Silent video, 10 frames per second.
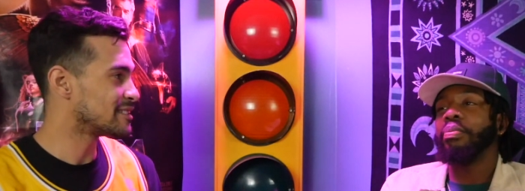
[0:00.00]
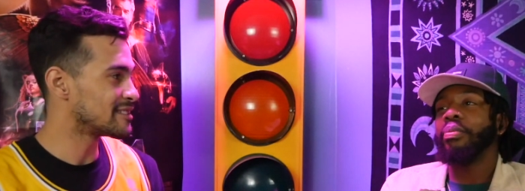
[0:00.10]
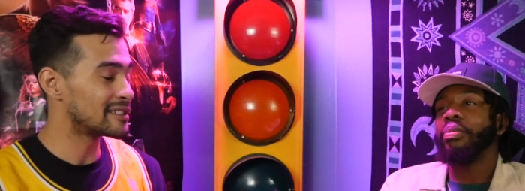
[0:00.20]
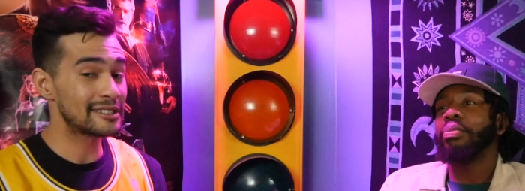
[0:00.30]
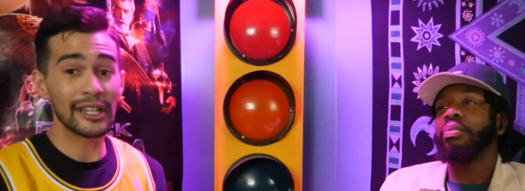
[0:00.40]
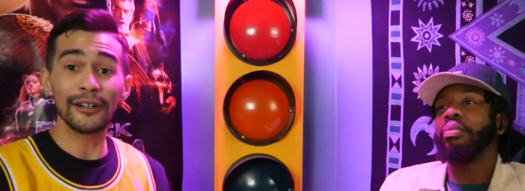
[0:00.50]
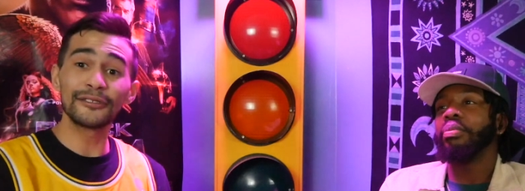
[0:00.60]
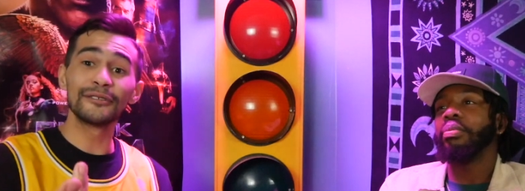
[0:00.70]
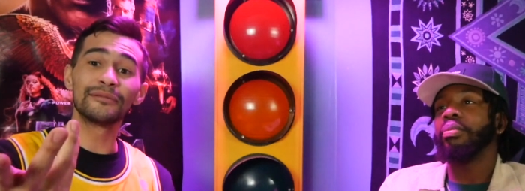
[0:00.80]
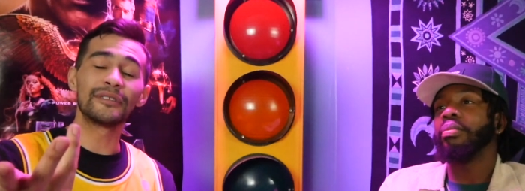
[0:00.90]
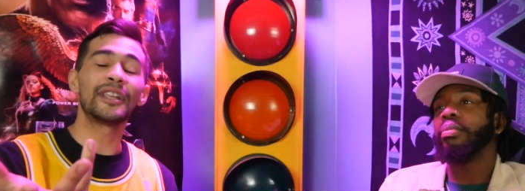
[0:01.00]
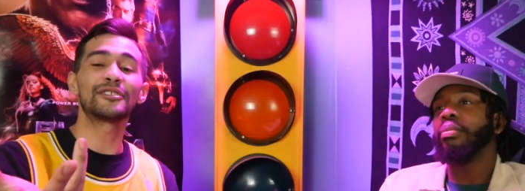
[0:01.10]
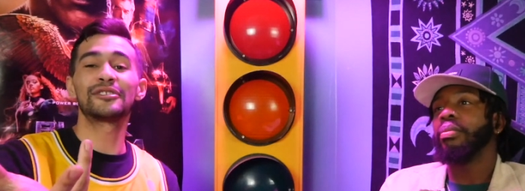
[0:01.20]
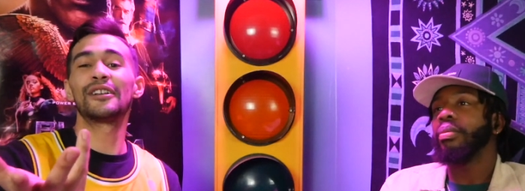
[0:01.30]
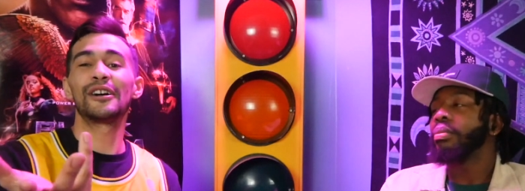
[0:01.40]
Speaker 1: And shout out to not
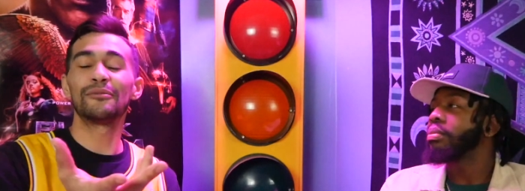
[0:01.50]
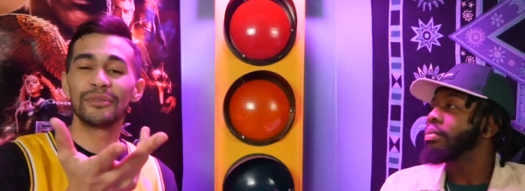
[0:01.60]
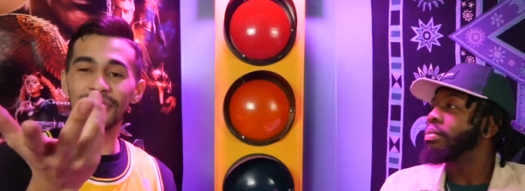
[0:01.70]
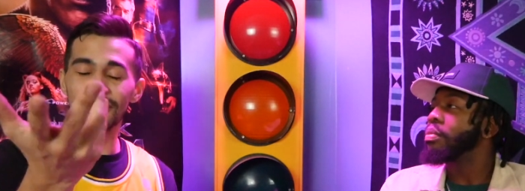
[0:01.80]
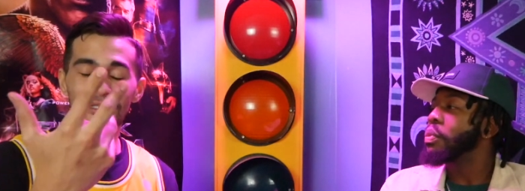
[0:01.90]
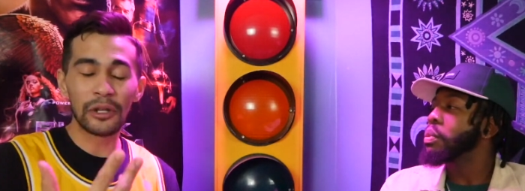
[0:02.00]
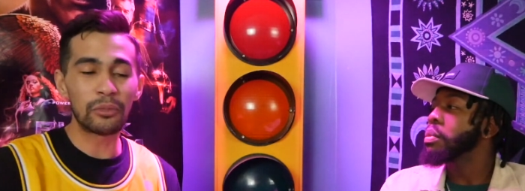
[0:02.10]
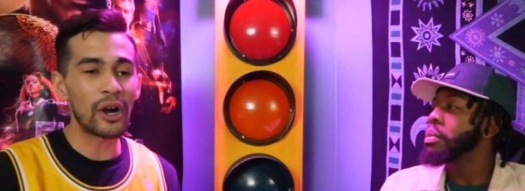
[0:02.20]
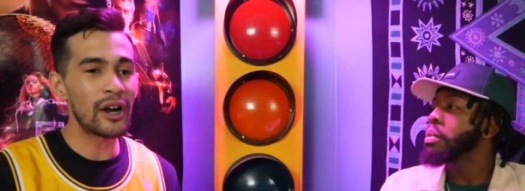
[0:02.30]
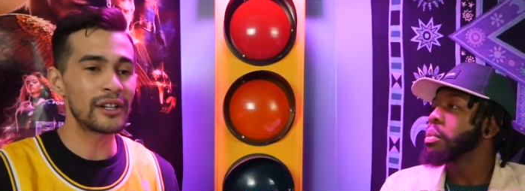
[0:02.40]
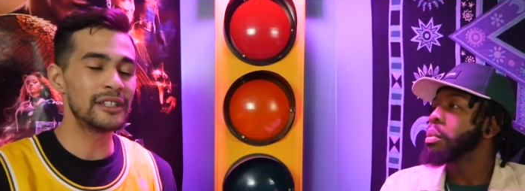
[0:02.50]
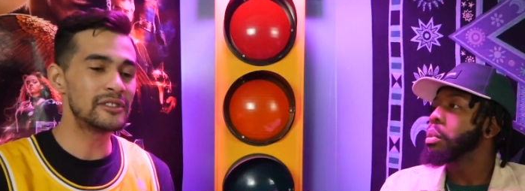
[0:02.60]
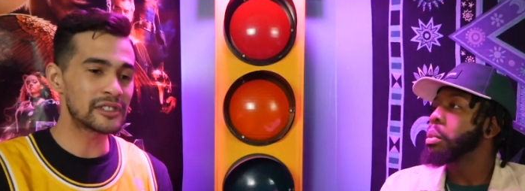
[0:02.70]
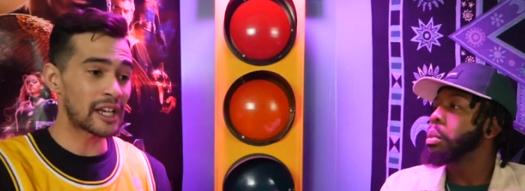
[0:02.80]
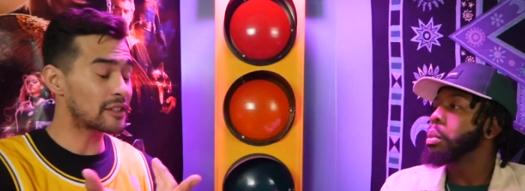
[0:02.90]
shout out, but LeBron. He
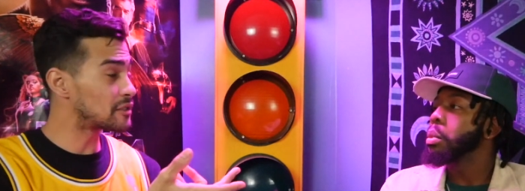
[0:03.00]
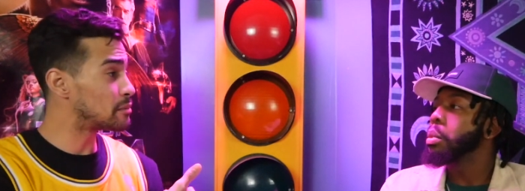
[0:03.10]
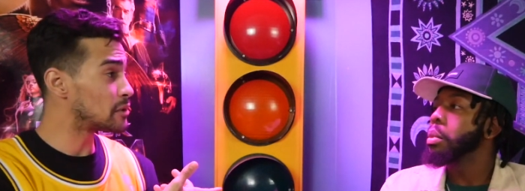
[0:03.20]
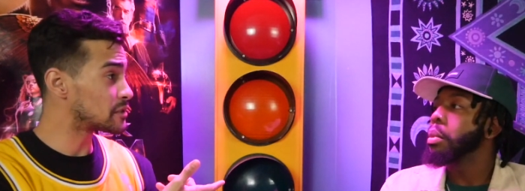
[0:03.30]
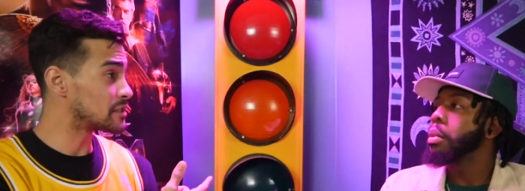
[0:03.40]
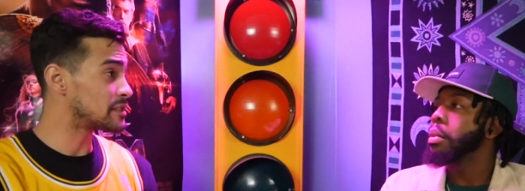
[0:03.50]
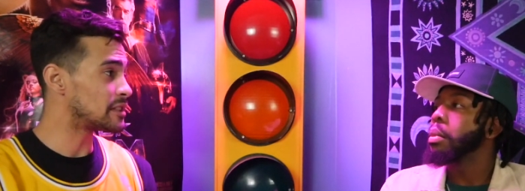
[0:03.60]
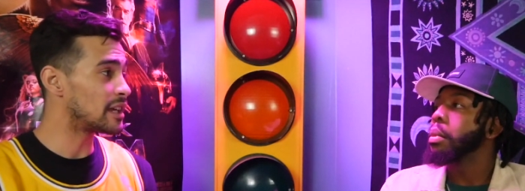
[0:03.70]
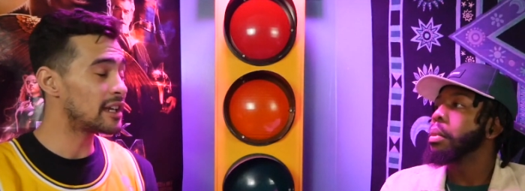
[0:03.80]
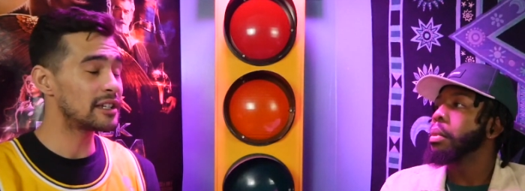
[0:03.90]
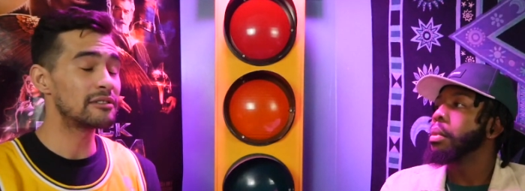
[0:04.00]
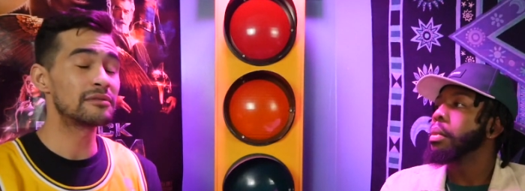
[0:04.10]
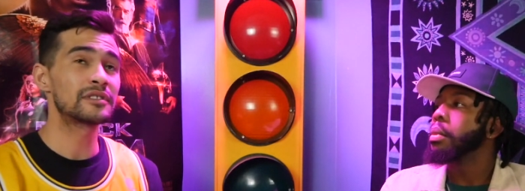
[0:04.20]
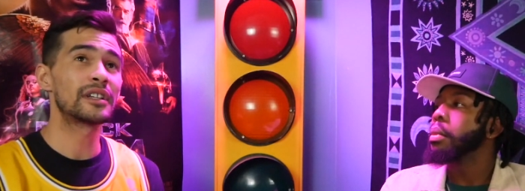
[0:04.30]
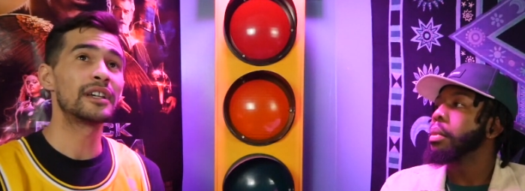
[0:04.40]
just actually posted today. He
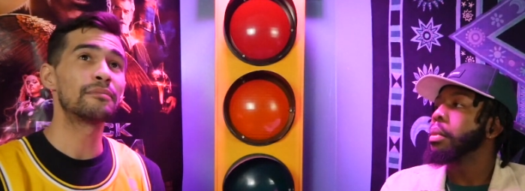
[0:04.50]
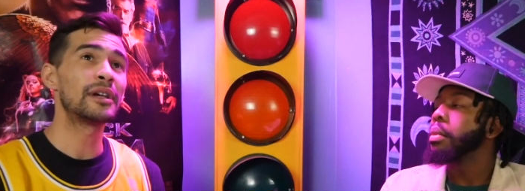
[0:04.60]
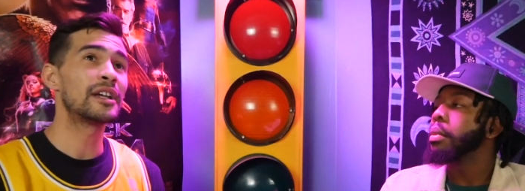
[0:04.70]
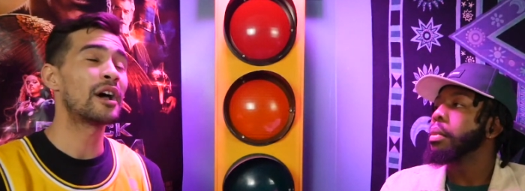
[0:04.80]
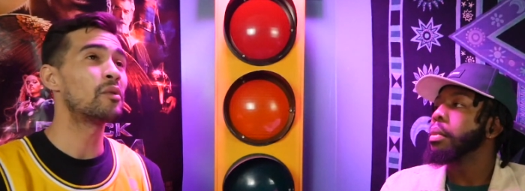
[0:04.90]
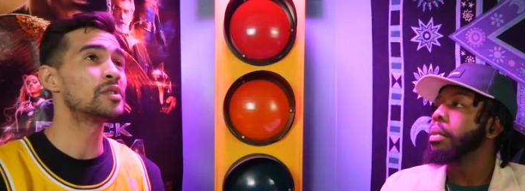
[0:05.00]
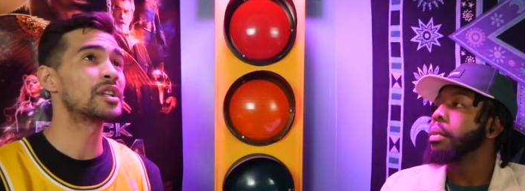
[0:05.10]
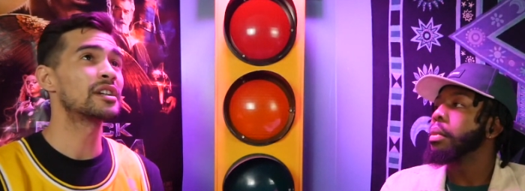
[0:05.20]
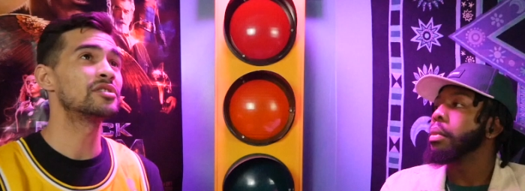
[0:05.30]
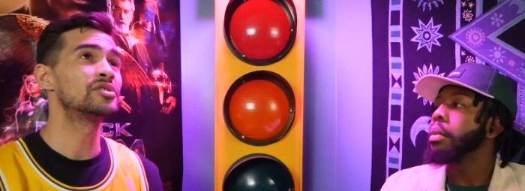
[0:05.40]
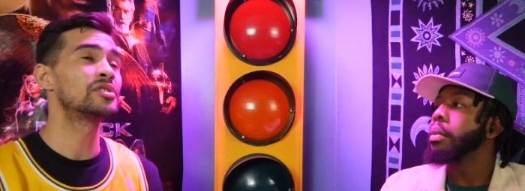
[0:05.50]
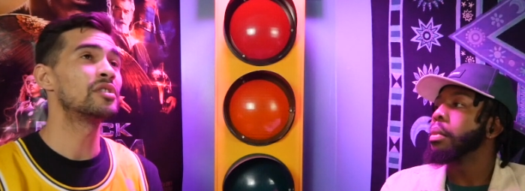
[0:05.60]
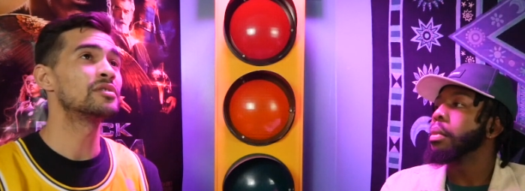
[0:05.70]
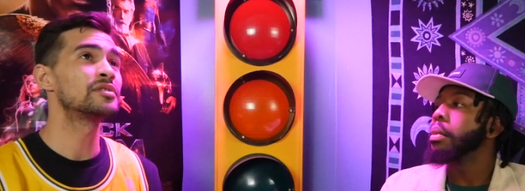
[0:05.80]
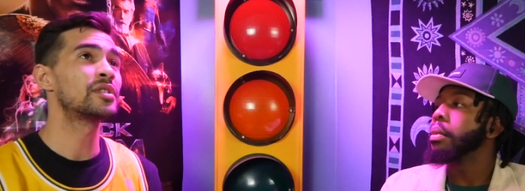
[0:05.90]
was like, "Man, I wish I could just go
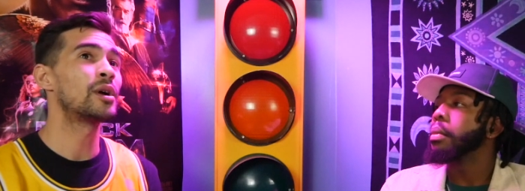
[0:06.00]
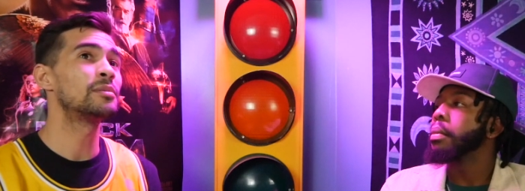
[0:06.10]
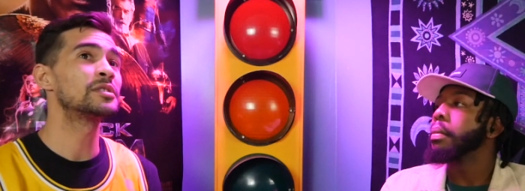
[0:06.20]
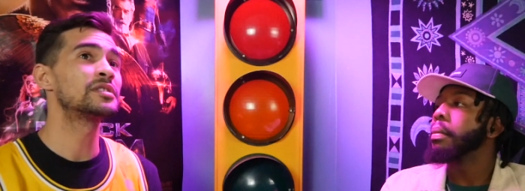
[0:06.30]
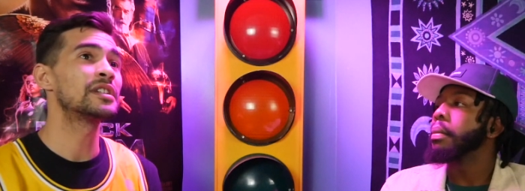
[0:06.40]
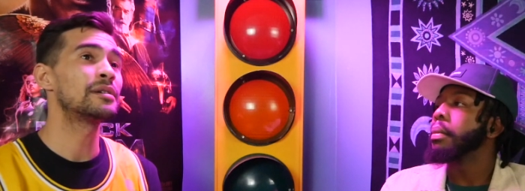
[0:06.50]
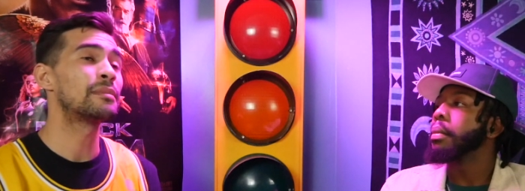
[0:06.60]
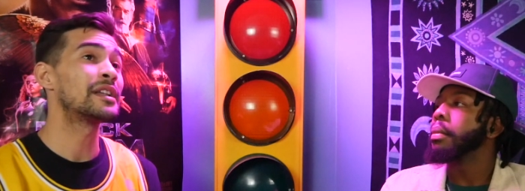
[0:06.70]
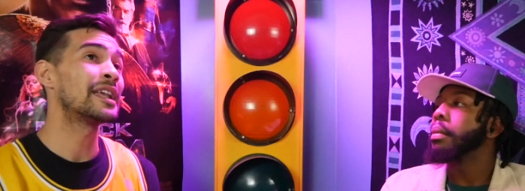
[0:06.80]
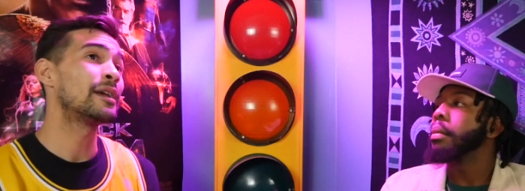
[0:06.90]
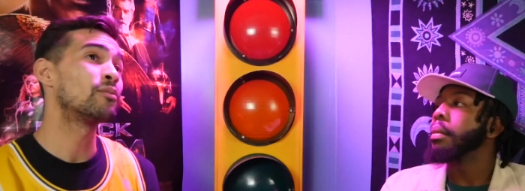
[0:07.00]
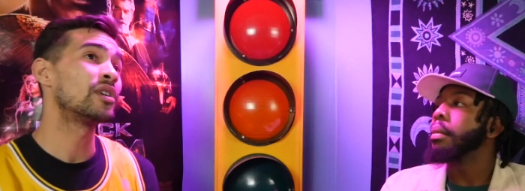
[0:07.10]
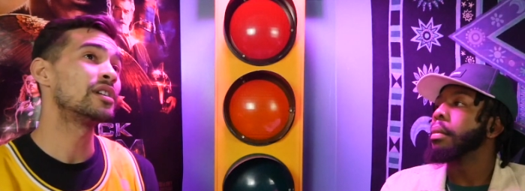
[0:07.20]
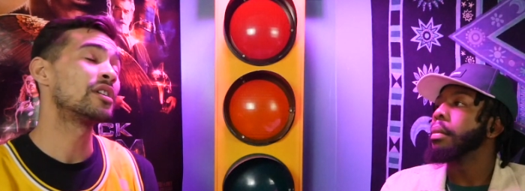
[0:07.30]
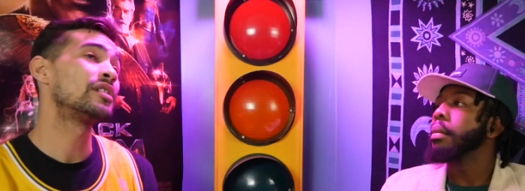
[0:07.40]
to Starbucks and get my name
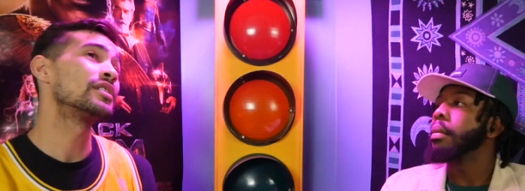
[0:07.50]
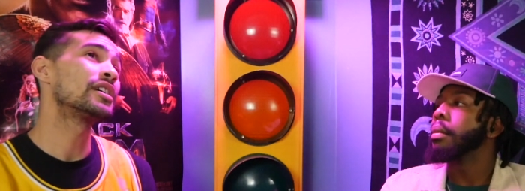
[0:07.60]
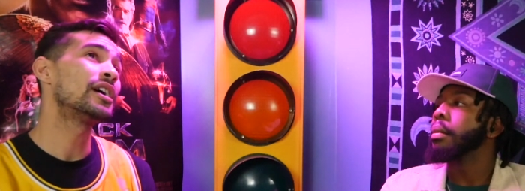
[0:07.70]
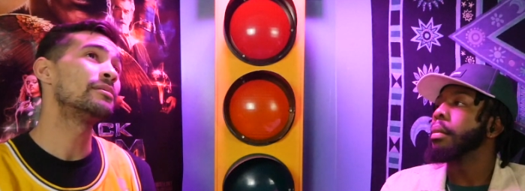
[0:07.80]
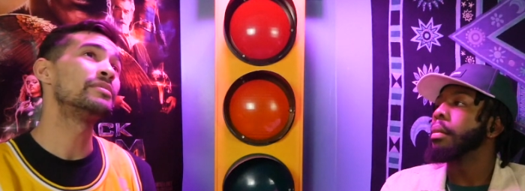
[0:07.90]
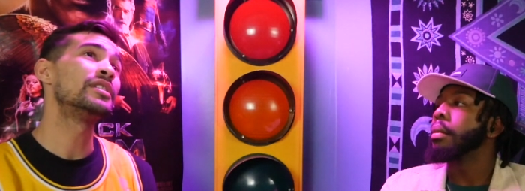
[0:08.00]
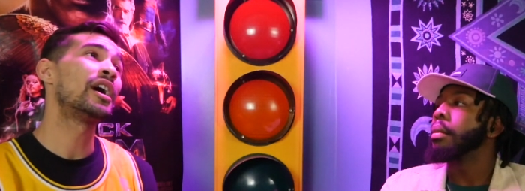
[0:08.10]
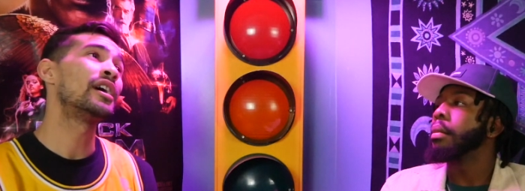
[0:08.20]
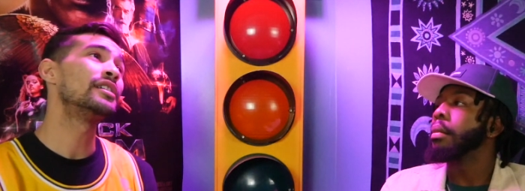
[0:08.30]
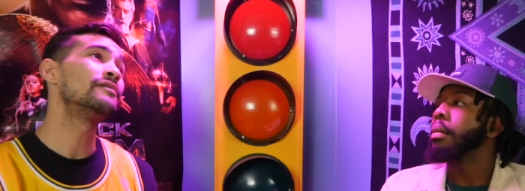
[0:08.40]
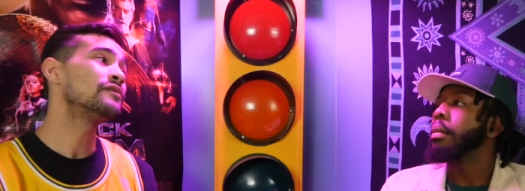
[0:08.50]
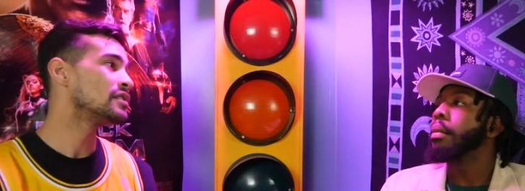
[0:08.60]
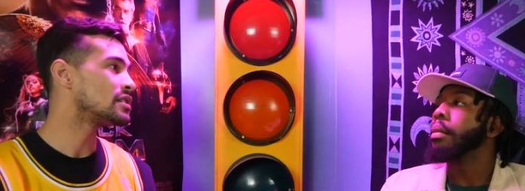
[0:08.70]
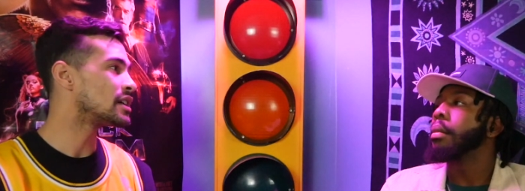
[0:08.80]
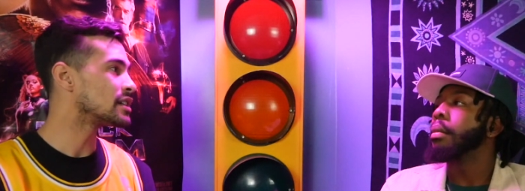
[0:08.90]
written on the cup and not feel
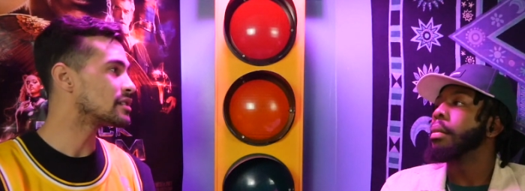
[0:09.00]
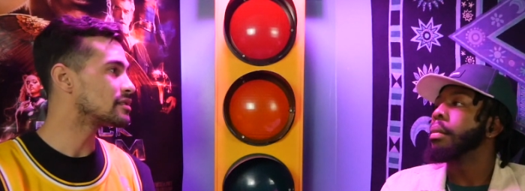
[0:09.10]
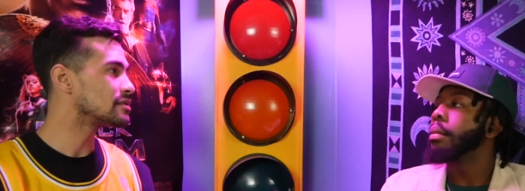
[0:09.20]
like."